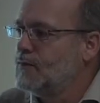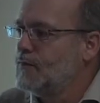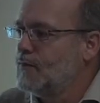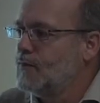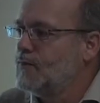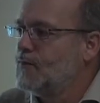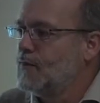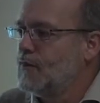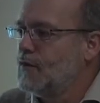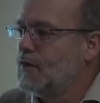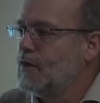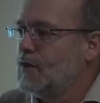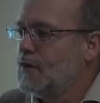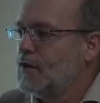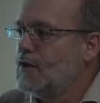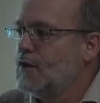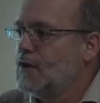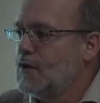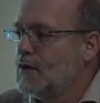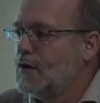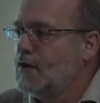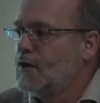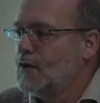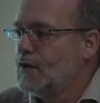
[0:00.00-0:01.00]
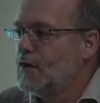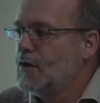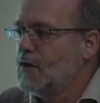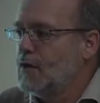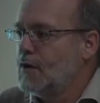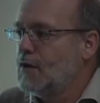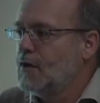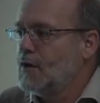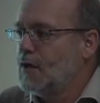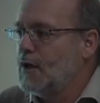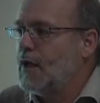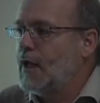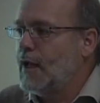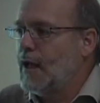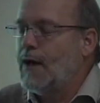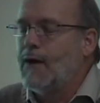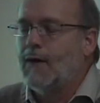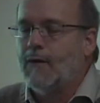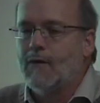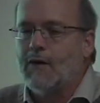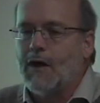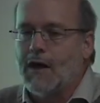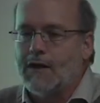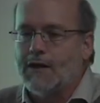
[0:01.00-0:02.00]
It's just you used ESCO.
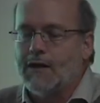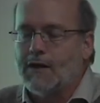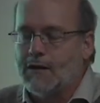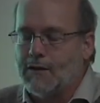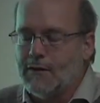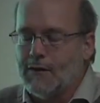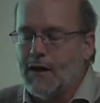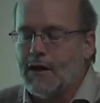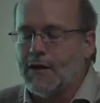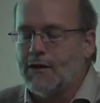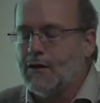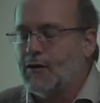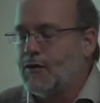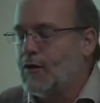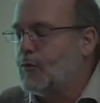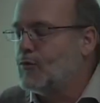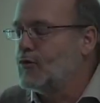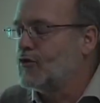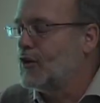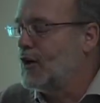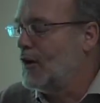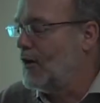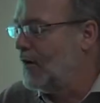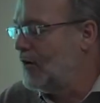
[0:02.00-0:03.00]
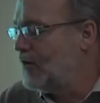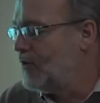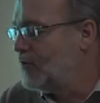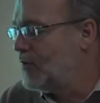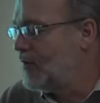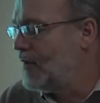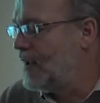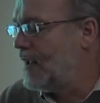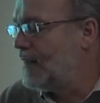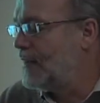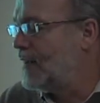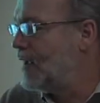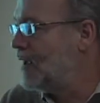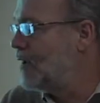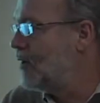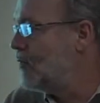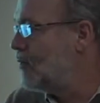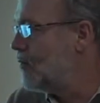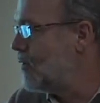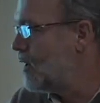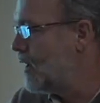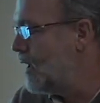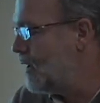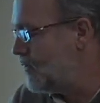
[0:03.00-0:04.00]
Yeah, I did. I was careless with that. Thank you
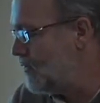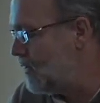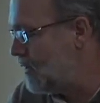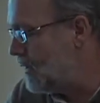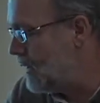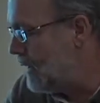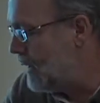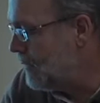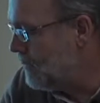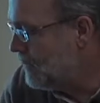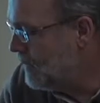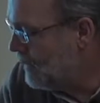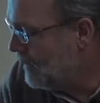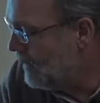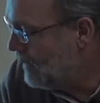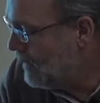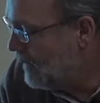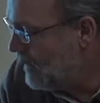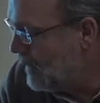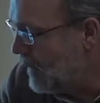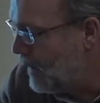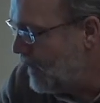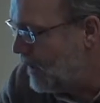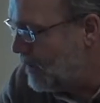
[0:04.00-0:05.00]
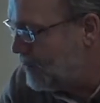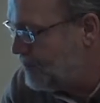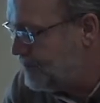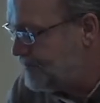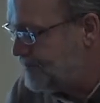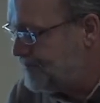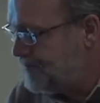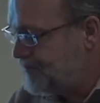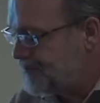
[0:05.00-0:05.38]
for catching that.